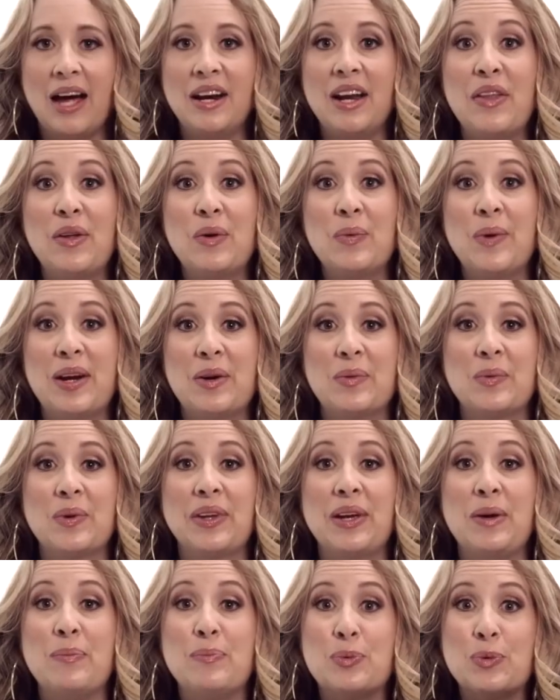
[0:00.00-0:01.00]
Another way to
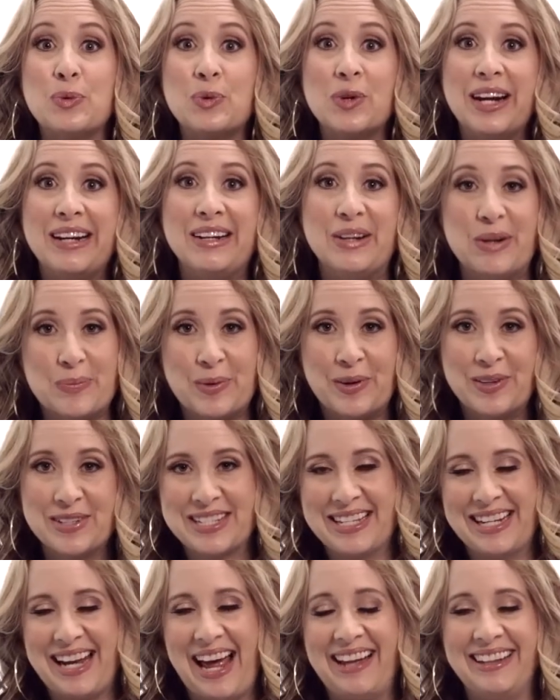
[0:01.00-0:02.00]
really bring your
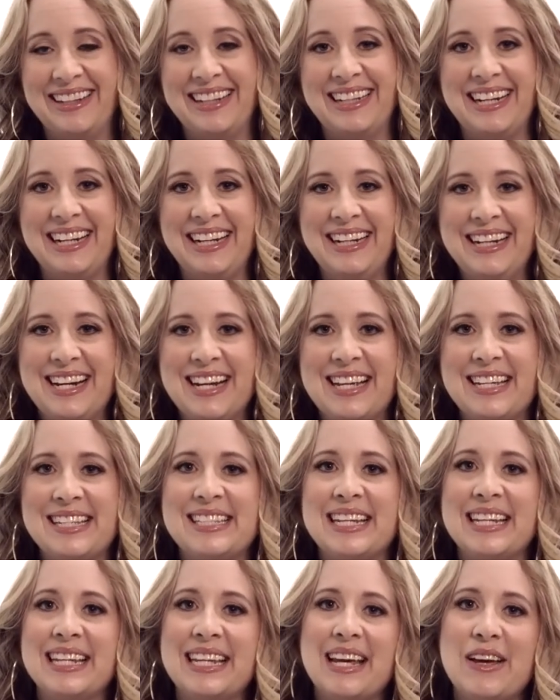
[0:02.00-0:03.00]
personality is
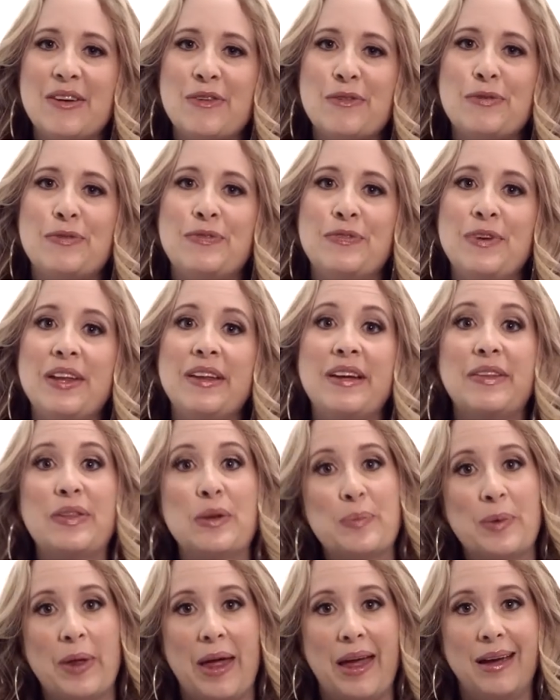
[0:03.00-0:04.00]
to fill in
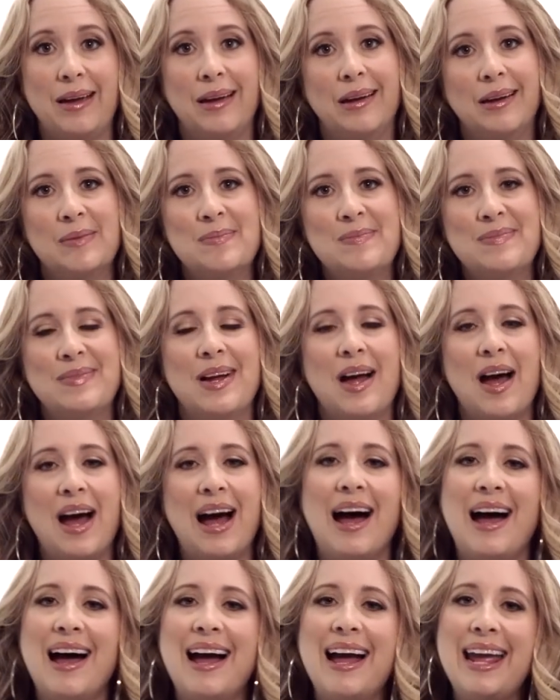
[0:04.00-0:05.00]
the blank.
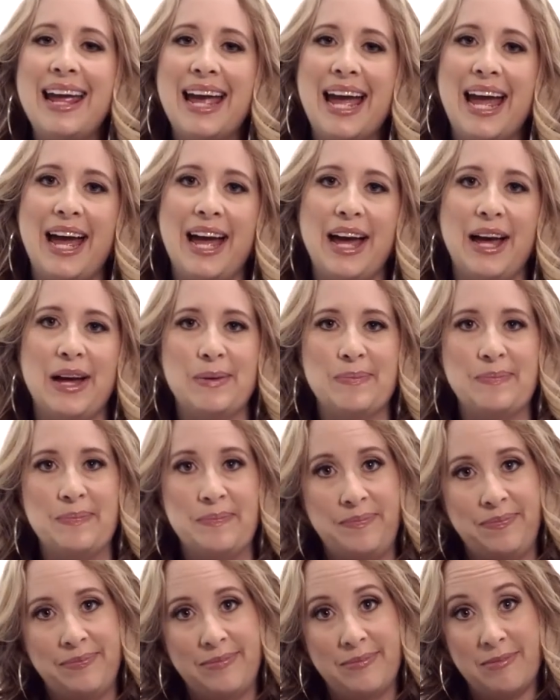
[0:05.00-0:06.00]
I am
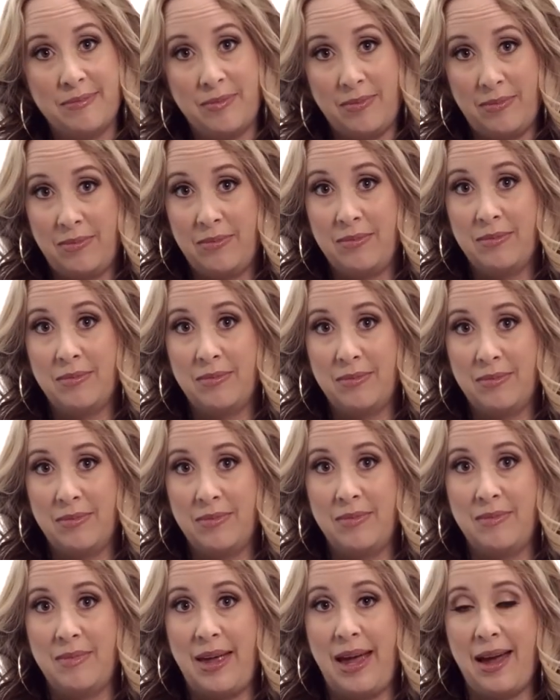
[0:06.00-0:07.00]

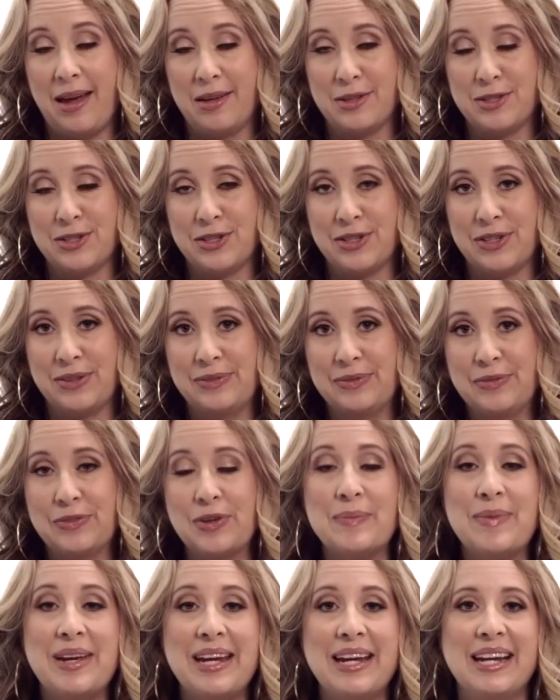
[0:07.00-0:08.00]
answer.
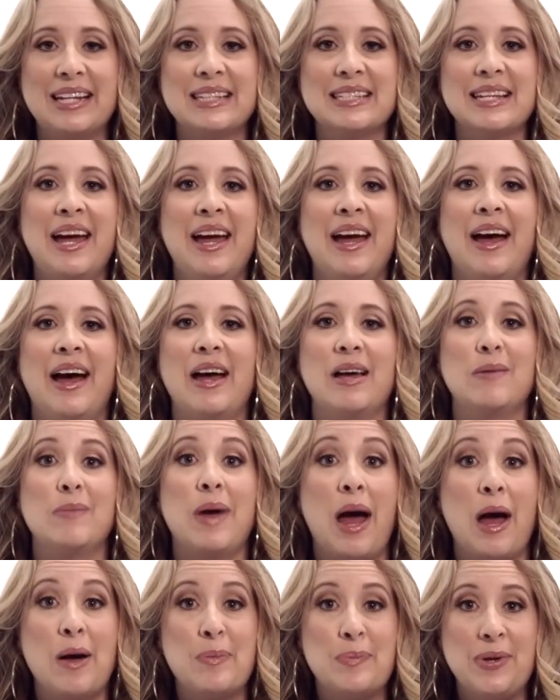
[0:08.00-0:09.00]
For me, it's I'm
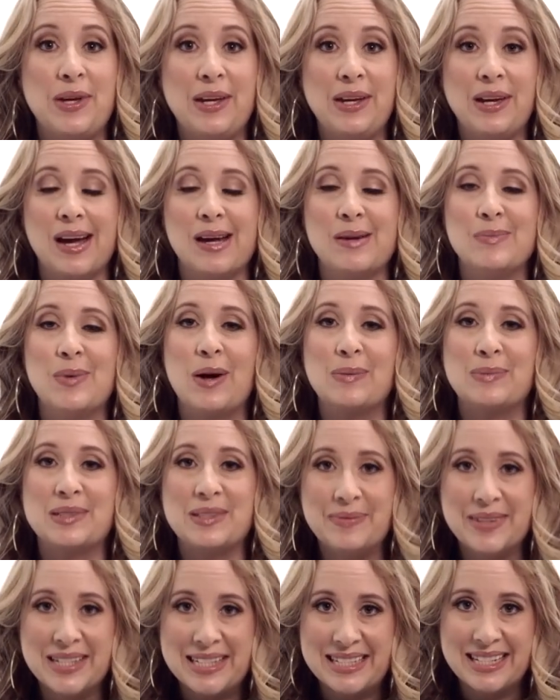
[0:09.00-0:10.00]
happy, I'm
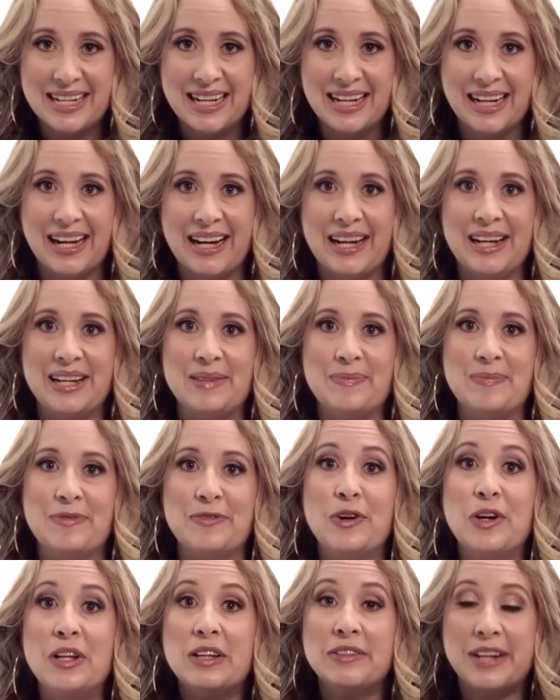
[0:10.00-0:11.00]
optimistic, I'm
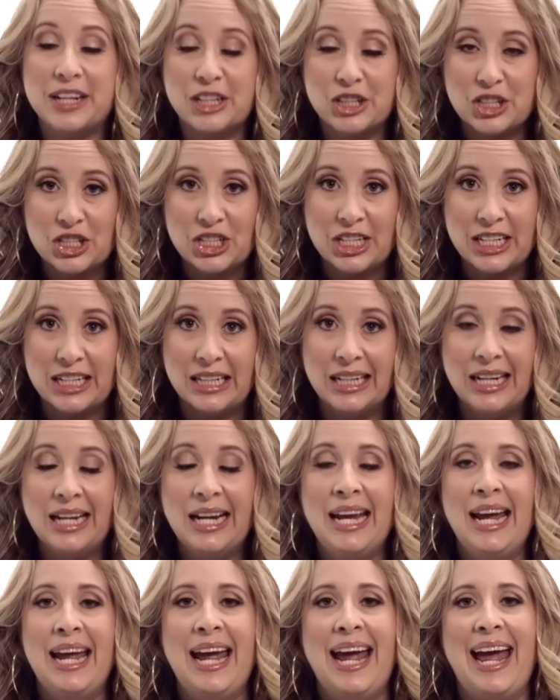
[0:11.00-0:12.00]
full of energy,
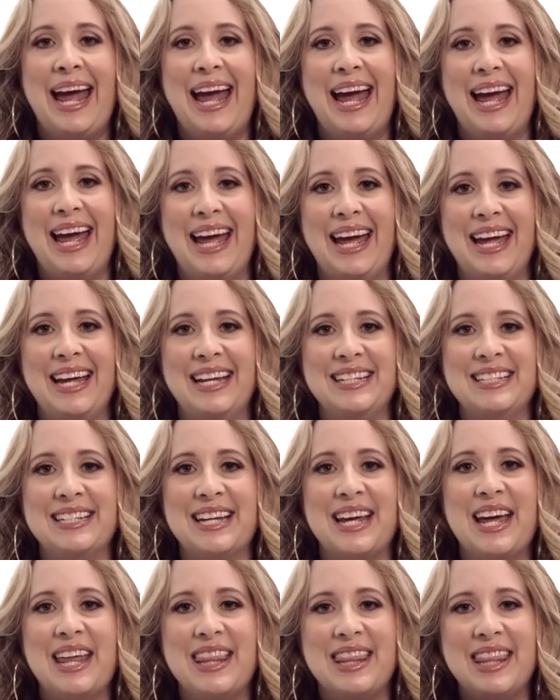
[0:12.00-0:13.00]
and
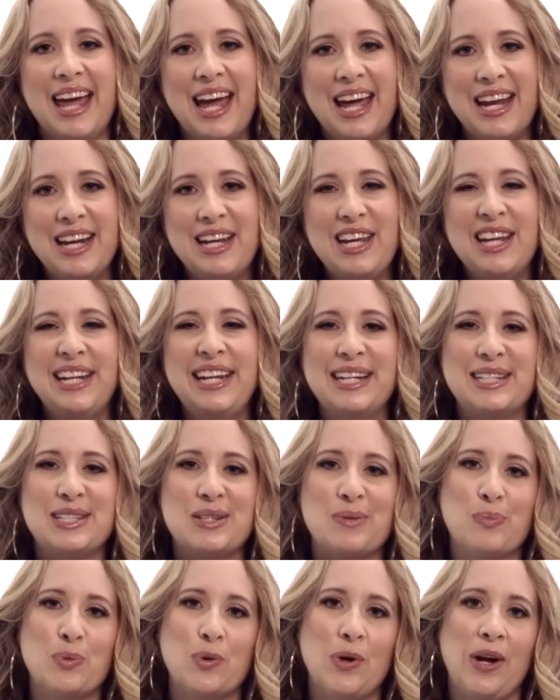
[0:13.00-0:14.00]
then you need
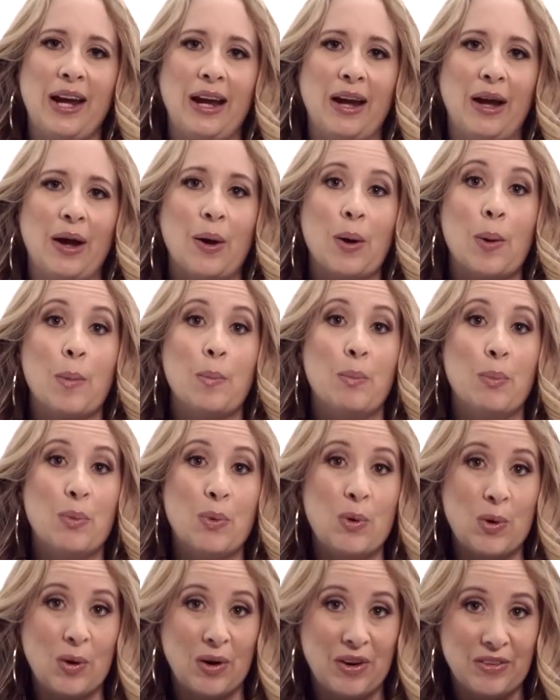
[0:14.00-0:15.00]
to bring
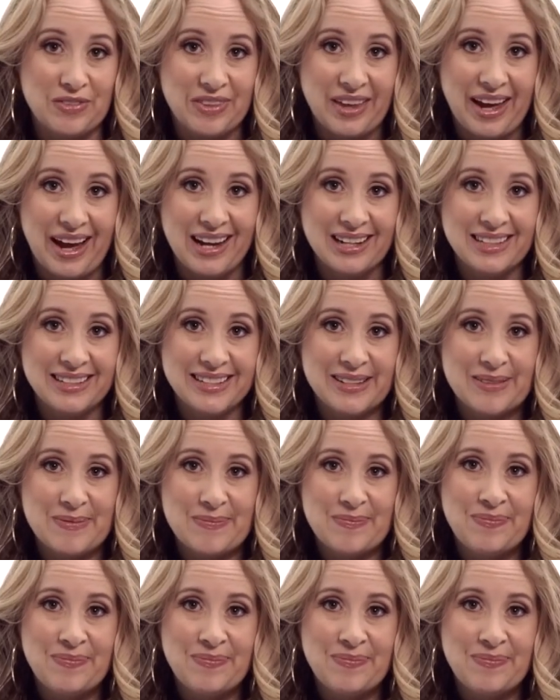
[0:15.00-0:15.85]
more of that.